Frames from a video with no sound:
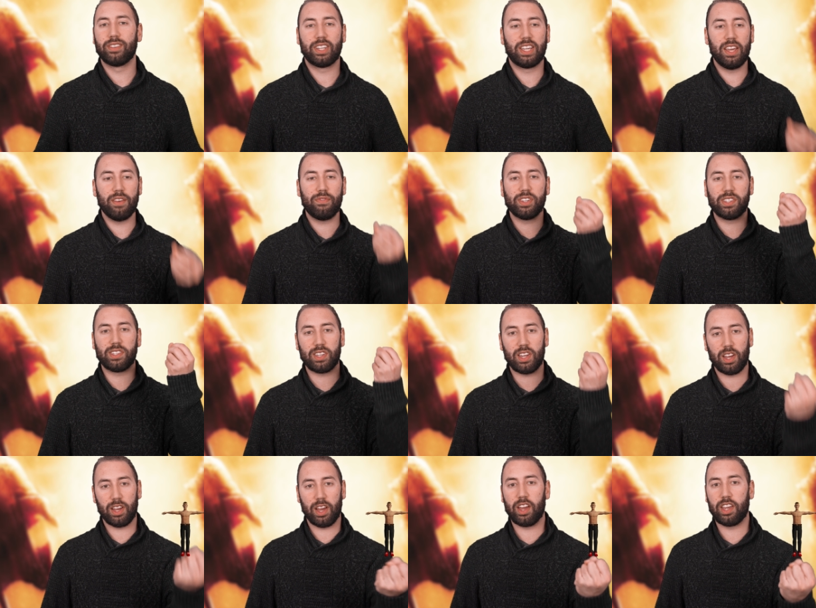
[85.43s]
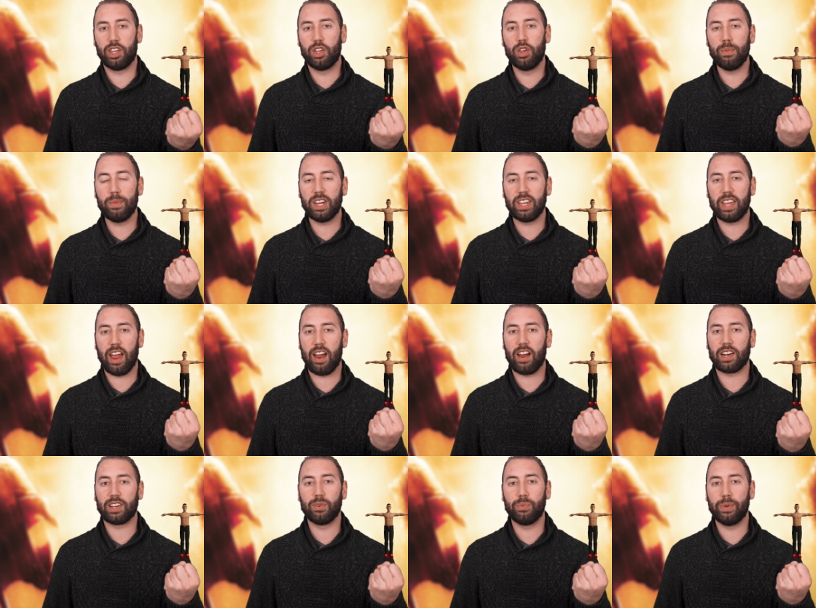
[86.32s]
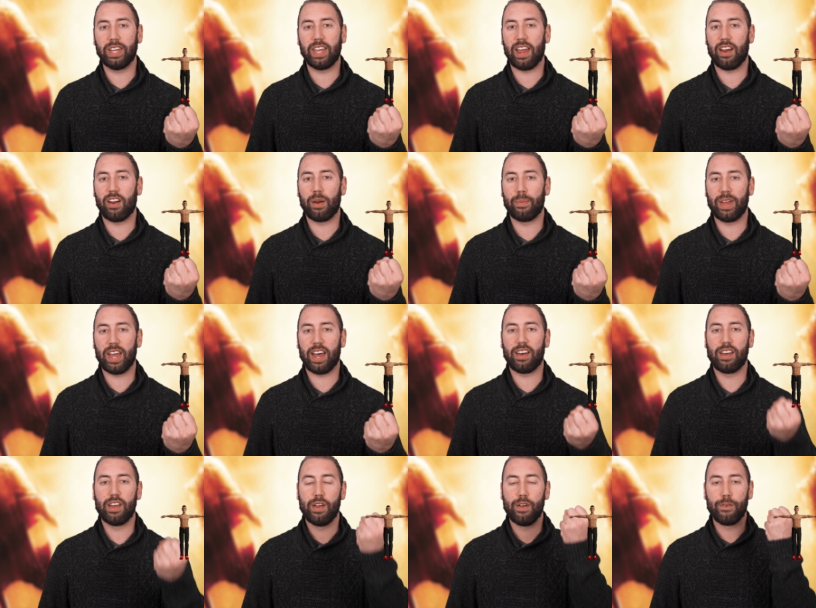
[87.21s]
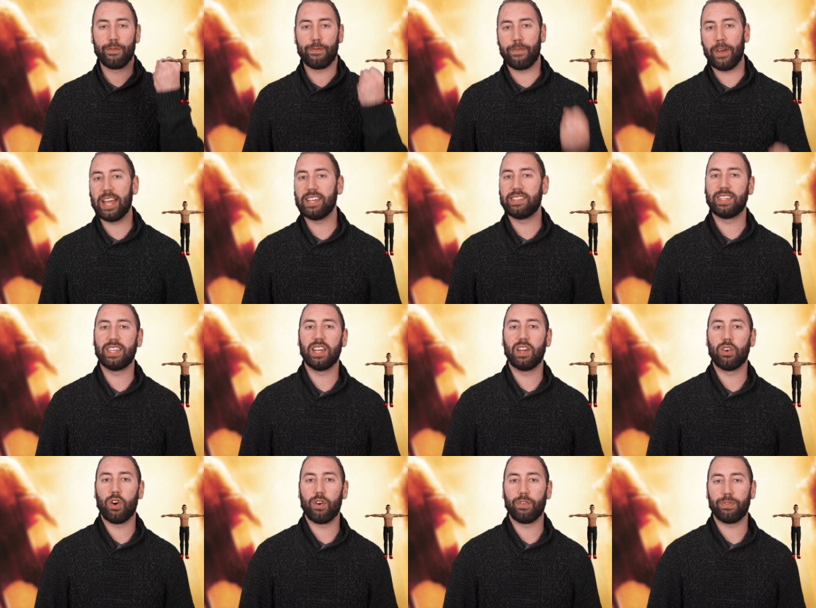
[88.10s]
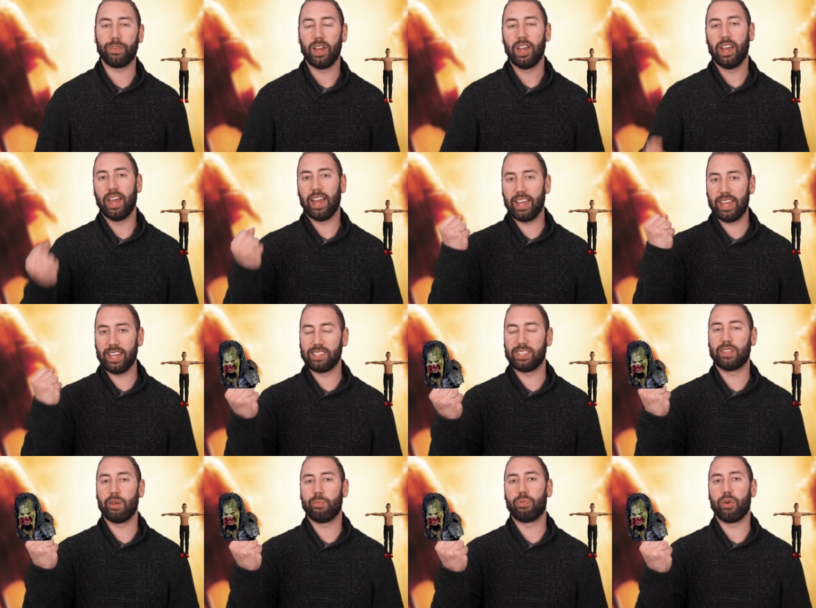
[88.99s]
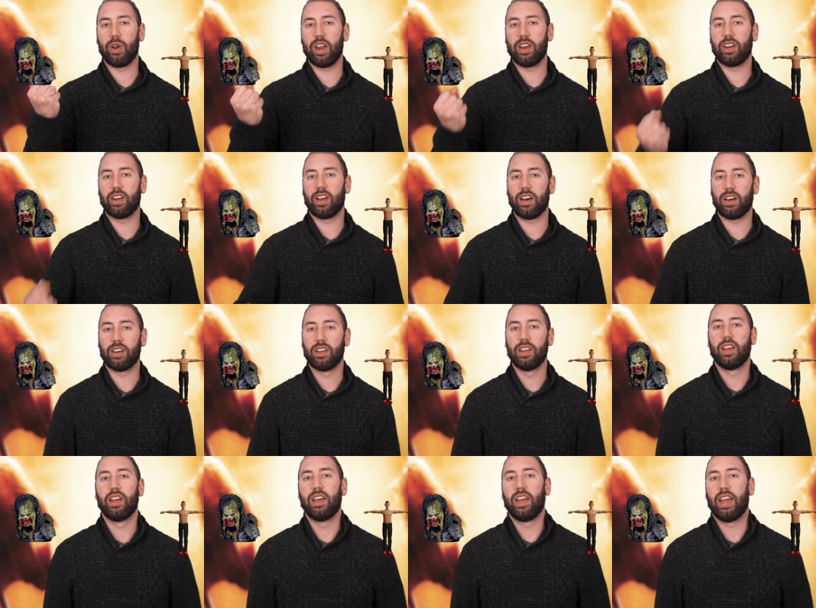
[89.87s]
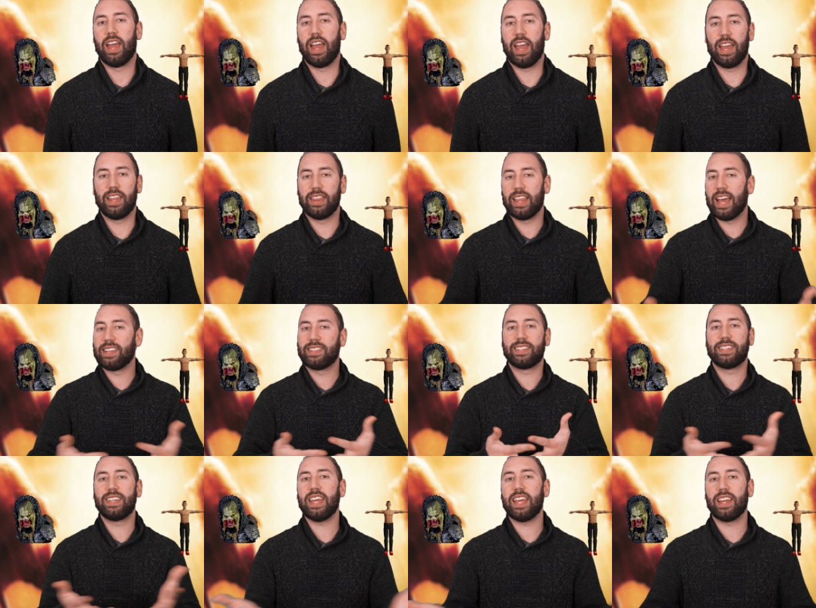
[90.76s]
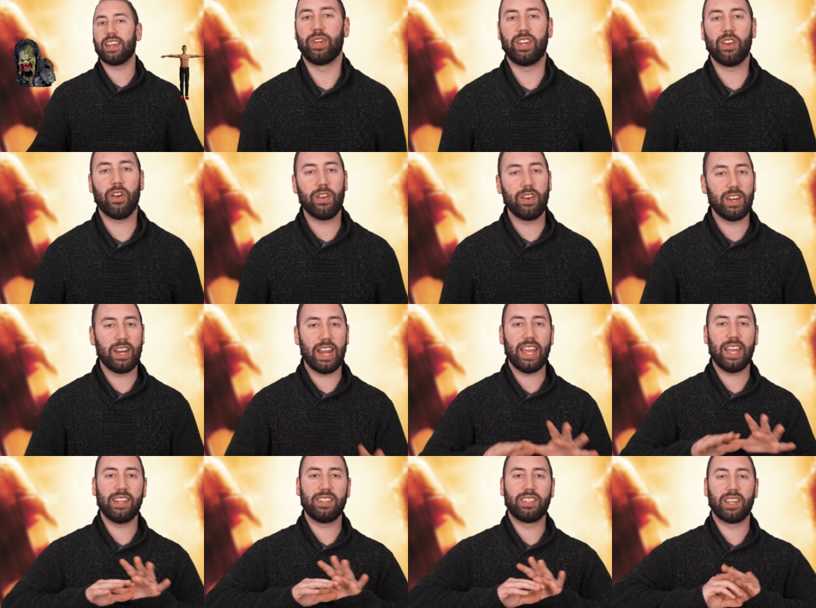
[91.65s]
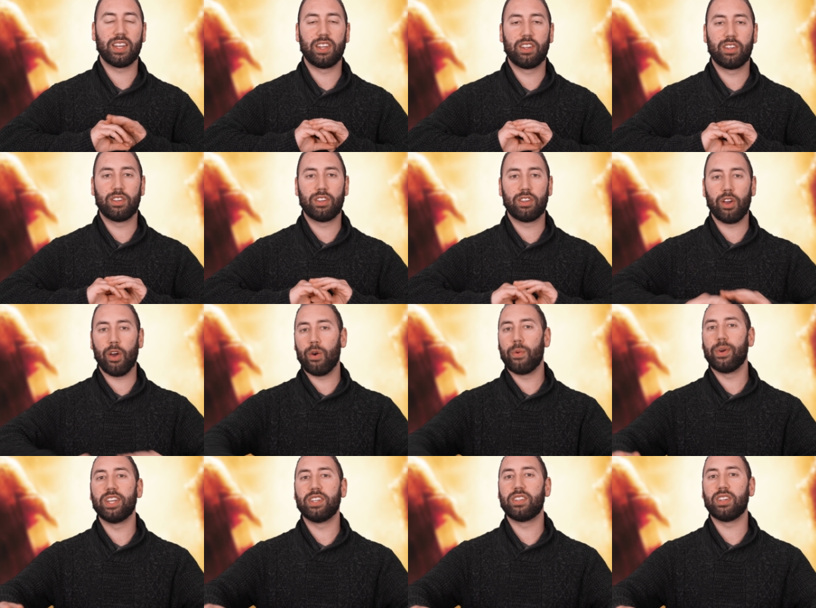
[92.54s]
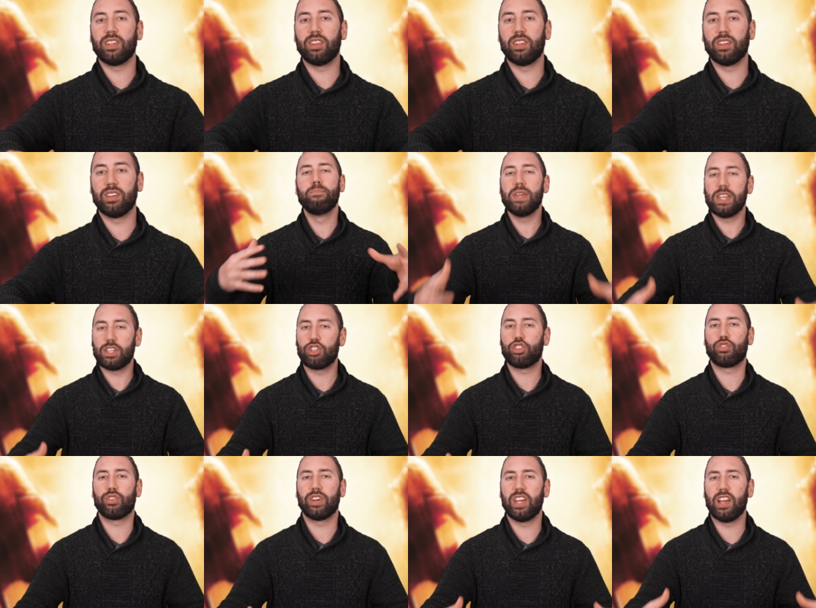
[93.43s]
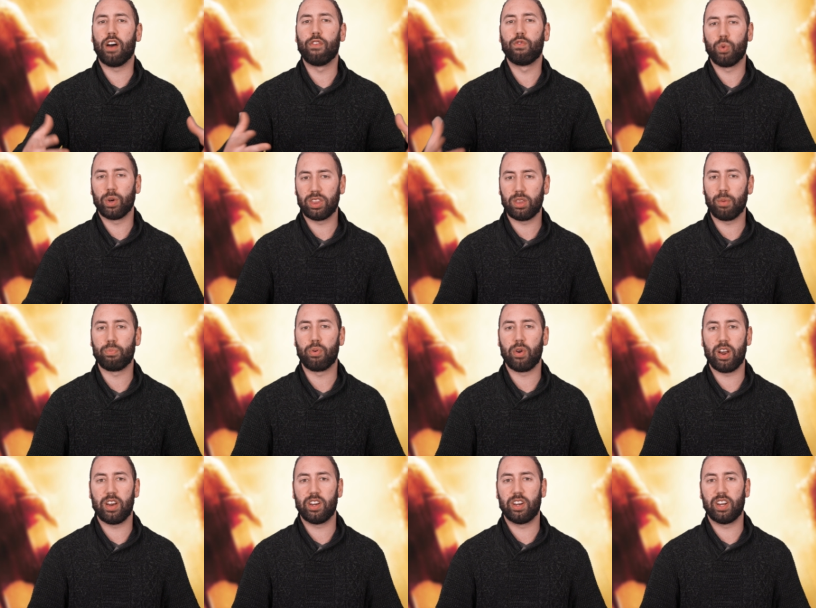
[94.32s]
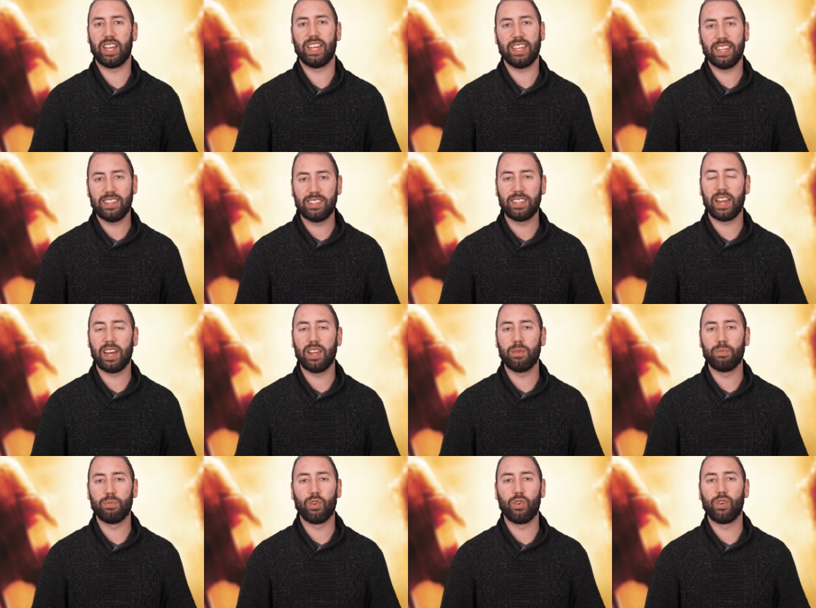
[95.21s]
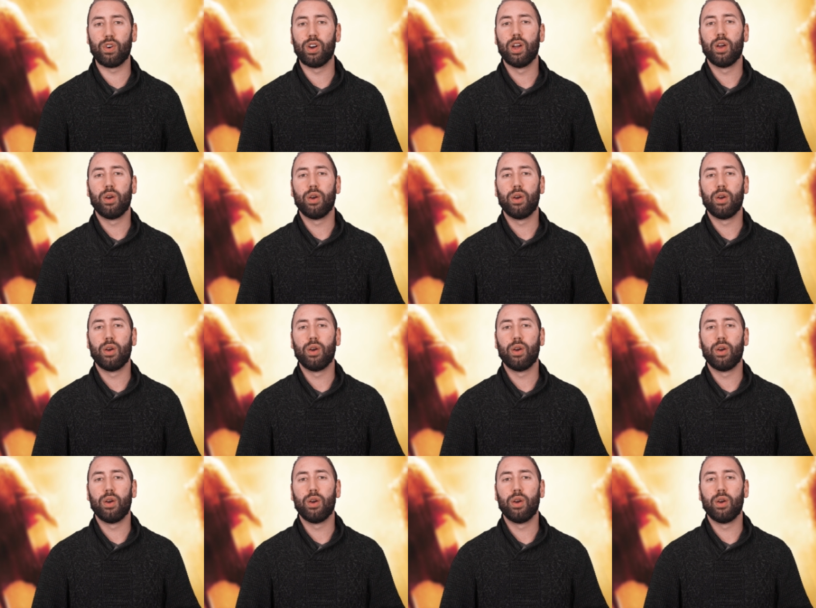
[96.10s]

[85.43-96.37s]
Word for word: Give us a human character we care about facing off against the Predator and that's it. We don't need to go into the mystery of what the predator is anymore.